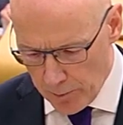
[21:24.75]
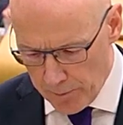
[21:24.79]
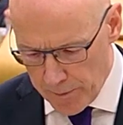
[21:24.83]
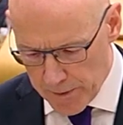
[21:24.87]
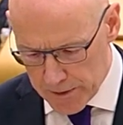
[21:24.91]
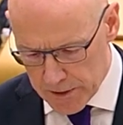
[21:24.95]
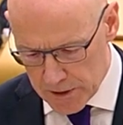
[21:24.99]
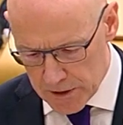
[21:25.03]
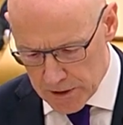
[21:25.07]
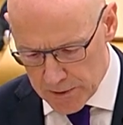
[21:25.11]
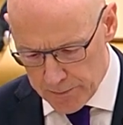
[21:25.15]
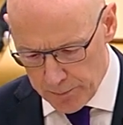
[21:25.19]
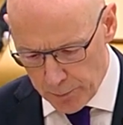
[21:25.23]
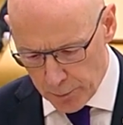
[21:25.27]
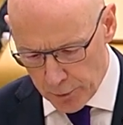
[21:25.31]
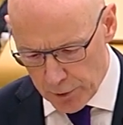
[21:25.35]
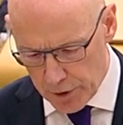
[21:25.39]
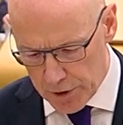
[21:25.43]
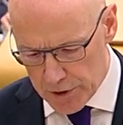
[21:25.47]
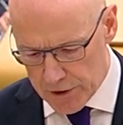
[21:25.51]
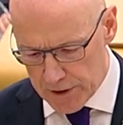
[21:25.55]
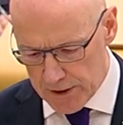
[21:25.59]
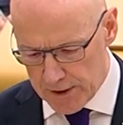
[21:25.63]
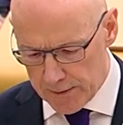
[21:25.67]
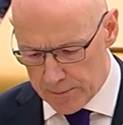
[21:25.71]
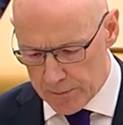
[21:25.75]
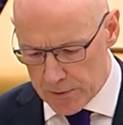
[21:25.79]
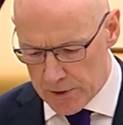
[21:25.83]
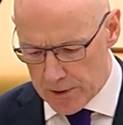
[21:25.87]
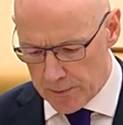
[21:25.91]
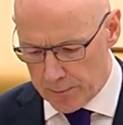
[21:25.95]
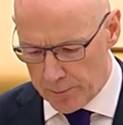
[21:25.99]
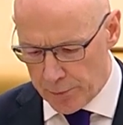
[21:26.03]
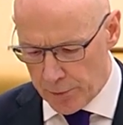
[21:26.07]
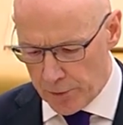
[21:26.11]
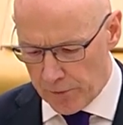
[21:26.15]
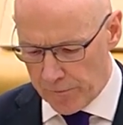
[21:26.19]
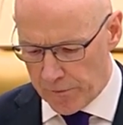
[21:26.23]
business bonus scheme to
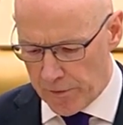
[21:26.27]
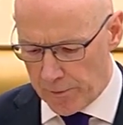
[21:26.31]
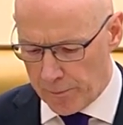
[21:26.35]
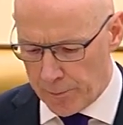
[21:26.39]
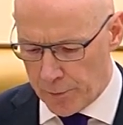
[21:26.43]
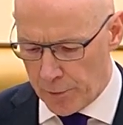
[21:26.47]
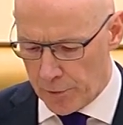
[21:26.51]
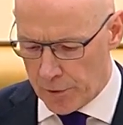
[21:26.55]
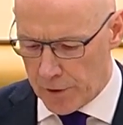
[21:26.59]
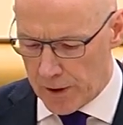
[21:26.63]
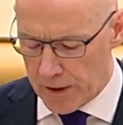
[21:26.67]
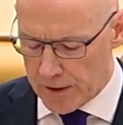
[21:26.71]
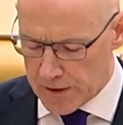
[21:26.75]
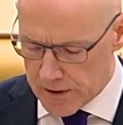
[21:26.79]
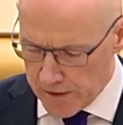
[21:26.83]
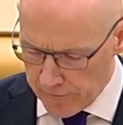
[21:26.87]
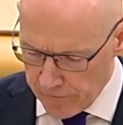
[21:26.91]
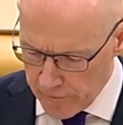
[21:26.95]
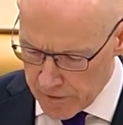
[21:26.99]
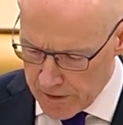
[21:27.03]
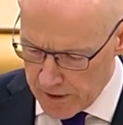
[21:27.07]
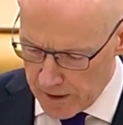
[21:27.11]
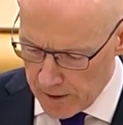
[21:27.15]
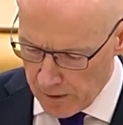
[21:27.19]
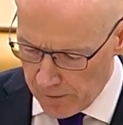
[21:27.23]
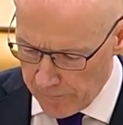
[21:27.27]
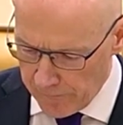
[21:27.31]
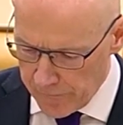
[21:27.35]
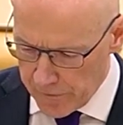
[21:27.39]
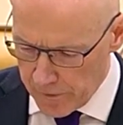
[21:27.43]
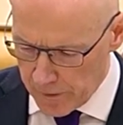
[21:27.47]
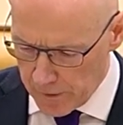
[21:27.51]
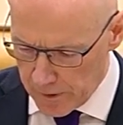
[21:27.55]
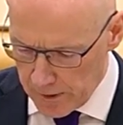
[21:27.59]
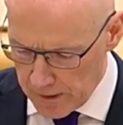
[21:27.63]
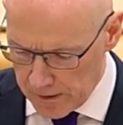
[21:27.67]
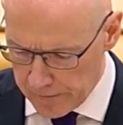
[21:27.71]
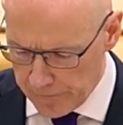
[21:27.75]
improve the progressivity of the
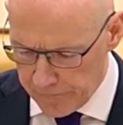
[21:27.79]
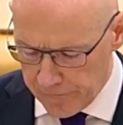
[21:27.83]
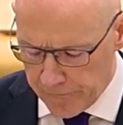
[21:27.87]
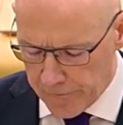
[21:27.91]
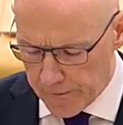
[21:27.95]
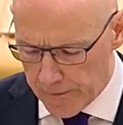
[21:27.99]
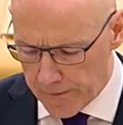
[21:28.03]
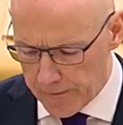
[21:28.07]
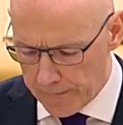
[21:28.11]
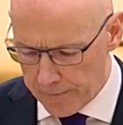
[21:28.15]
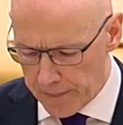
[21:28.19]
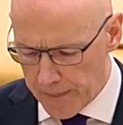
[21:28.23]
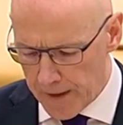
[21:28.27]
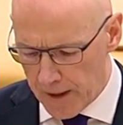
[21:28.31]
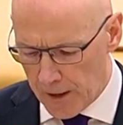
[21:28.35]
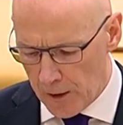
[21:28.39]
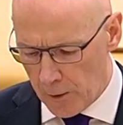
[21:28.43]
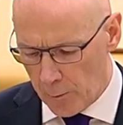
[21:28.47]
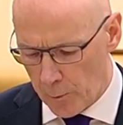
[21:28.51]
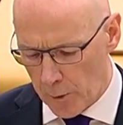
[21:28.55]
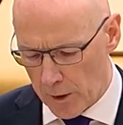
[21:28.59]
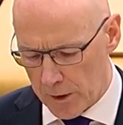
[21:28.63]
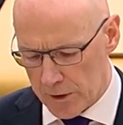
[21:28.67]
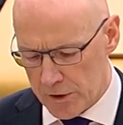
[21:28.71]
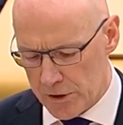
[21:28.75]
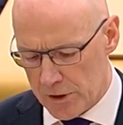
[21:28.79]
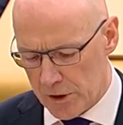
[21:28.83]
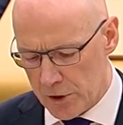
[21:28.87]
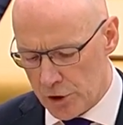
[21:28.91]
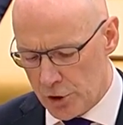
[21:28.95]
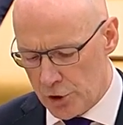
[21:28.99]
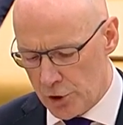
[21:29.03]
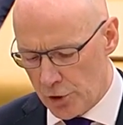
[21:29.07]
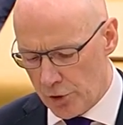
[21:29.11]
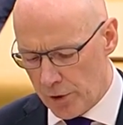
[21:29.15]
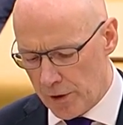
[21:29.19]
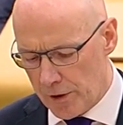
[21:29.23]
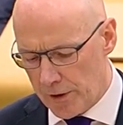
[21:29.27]
relief, whilst
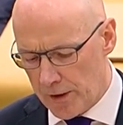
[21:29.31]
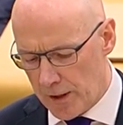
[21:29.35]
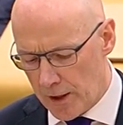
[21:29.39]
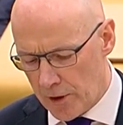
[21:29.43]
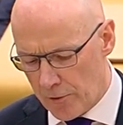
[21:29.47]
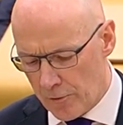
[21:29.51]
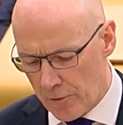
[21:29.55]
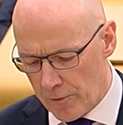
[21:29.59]
ensuring that it